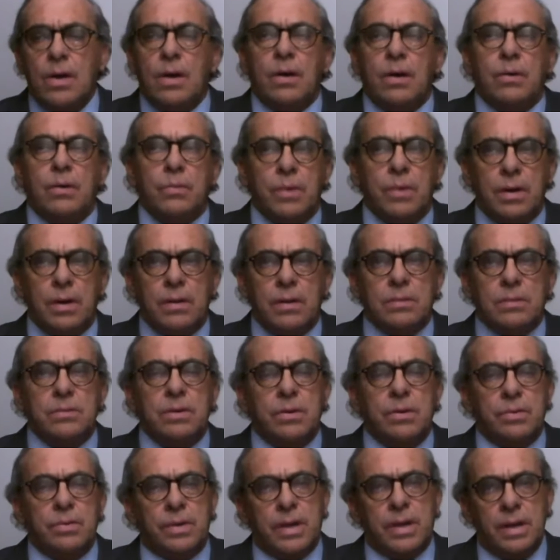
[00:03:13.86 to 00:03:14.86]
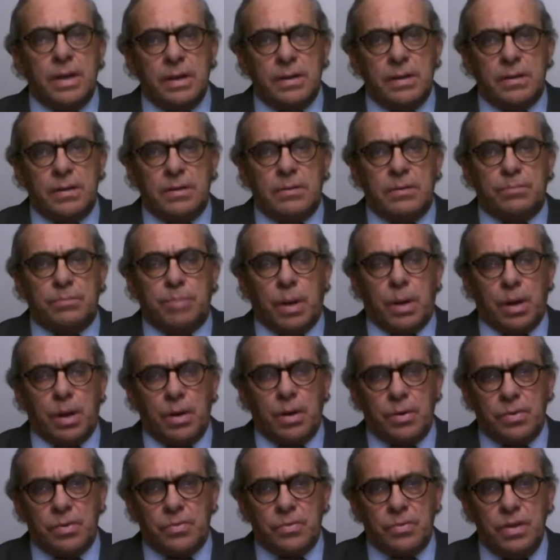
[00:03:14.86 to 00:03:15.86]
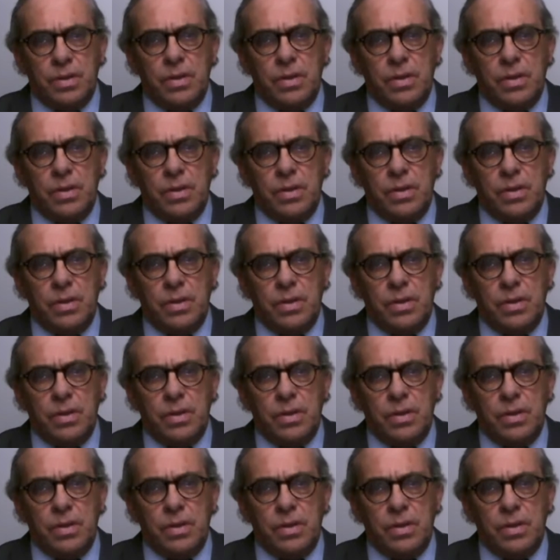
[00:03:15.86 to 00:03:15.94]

Well, no kidding, Pelosi.